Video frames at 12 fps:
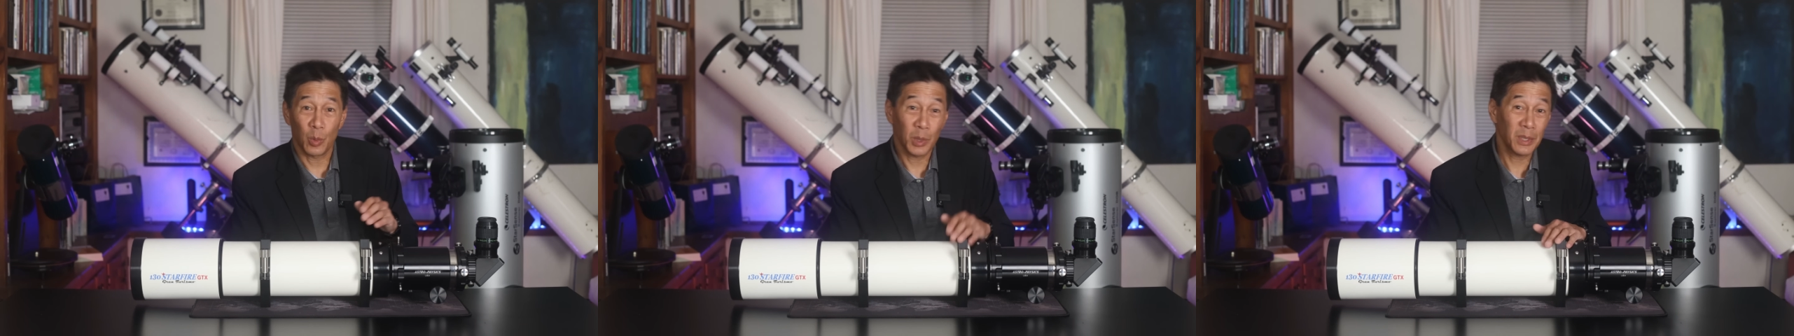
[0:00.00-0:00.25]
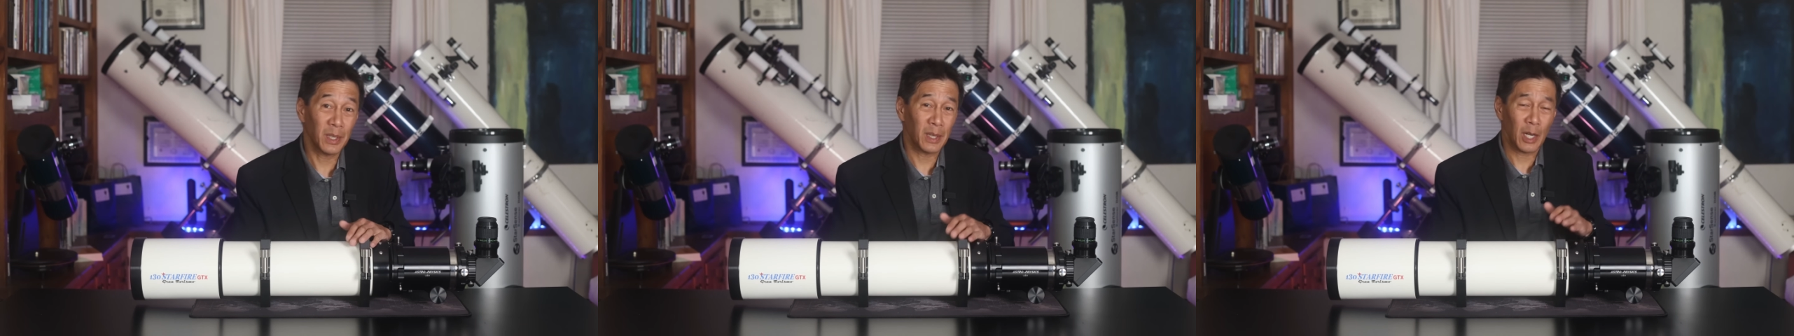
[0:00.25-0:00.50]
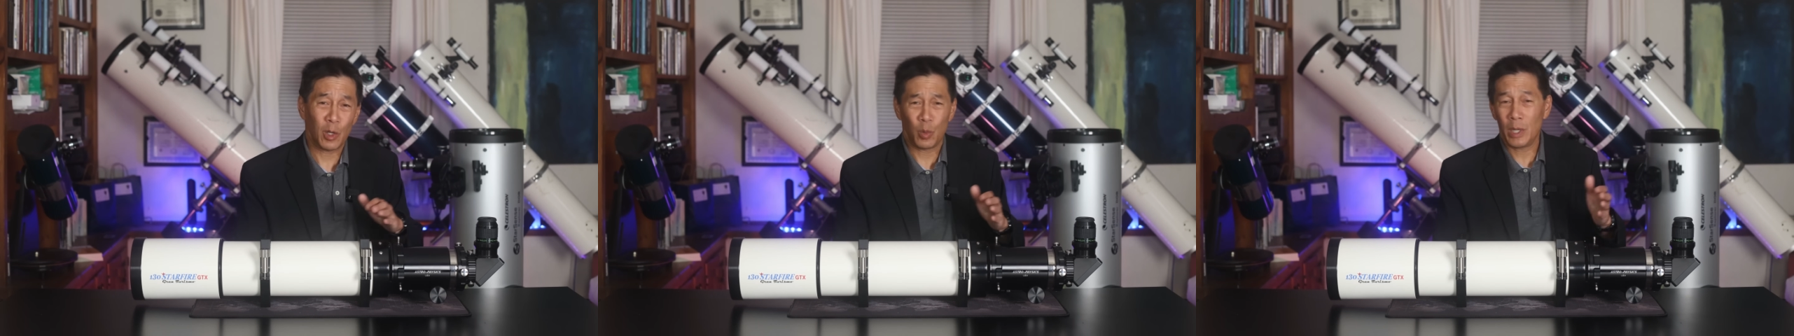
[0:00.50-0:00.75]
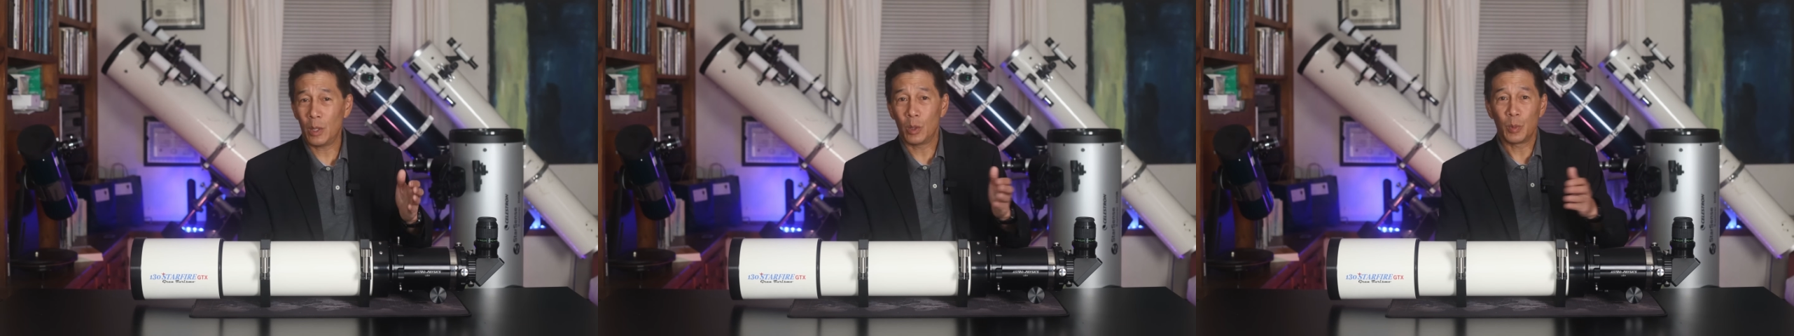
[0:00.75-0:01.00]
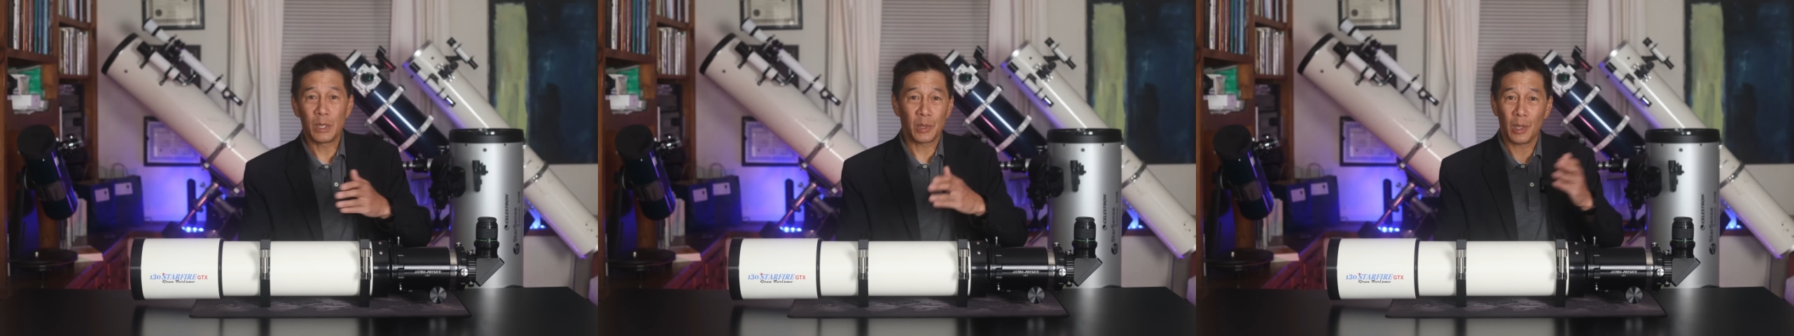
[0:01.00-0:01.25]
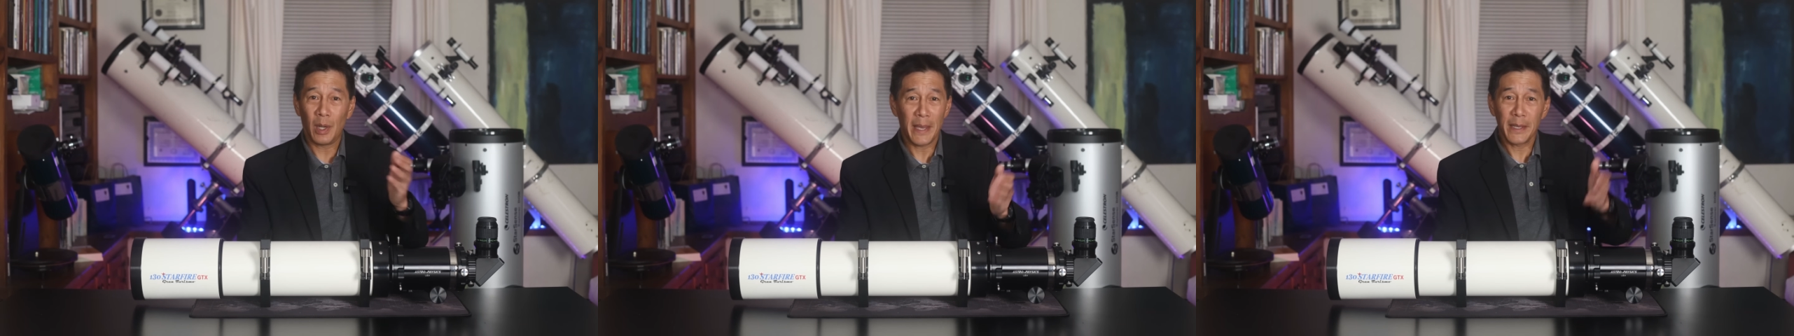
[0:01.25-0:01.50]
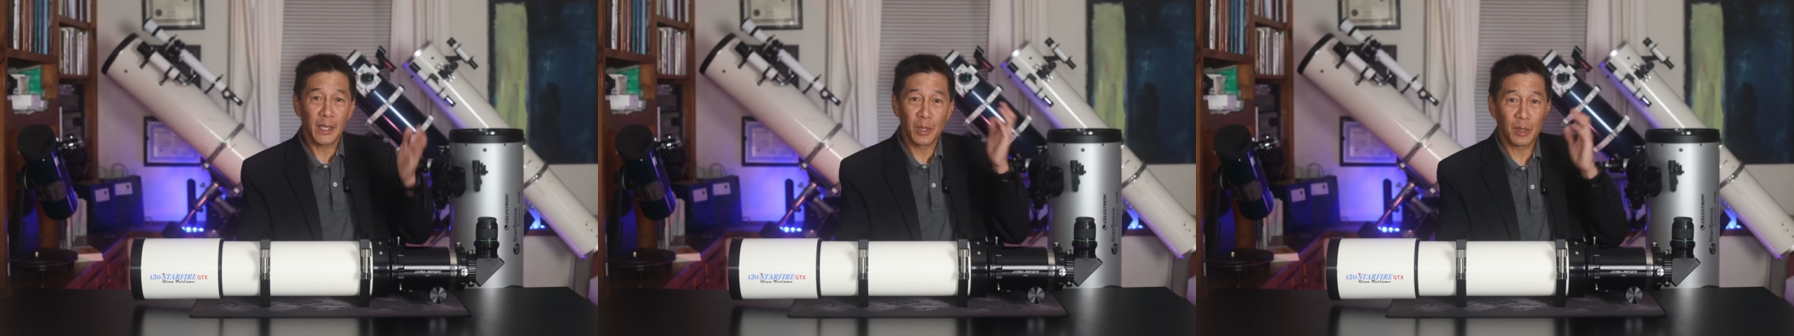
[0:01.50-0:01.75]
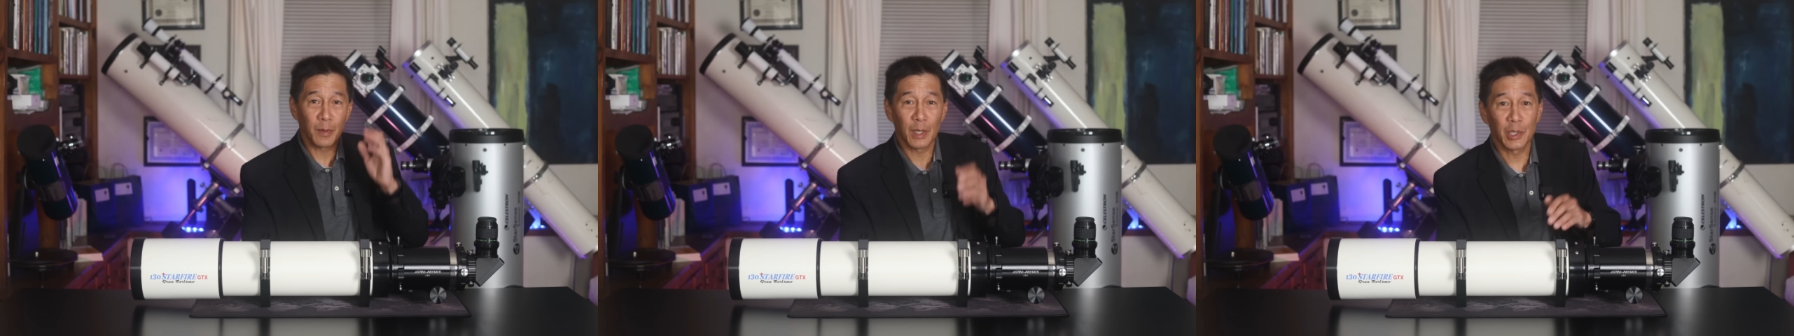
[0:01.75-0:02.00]
or wasn't it that great when we saw
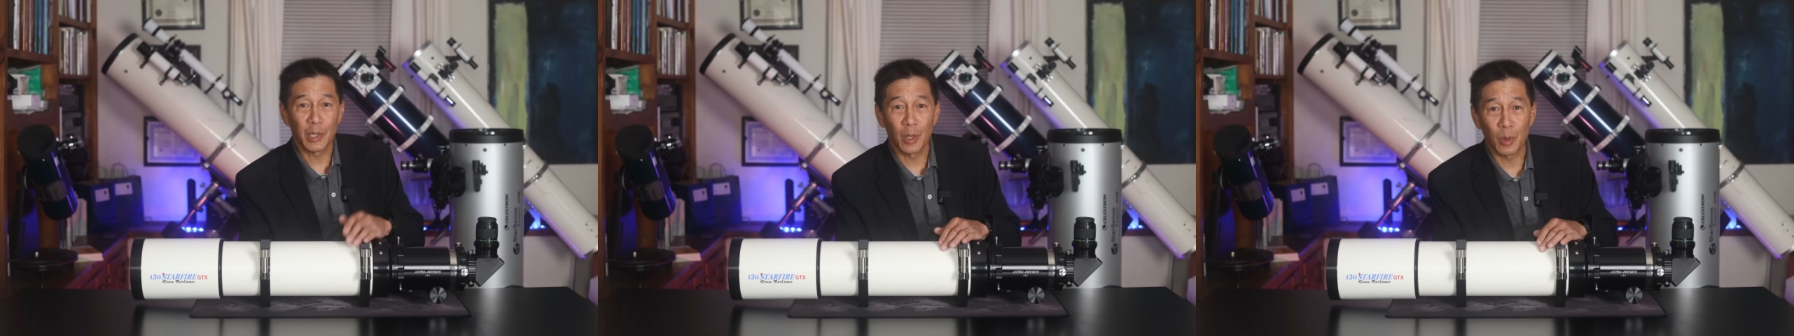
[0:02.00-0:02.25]
Encke's division,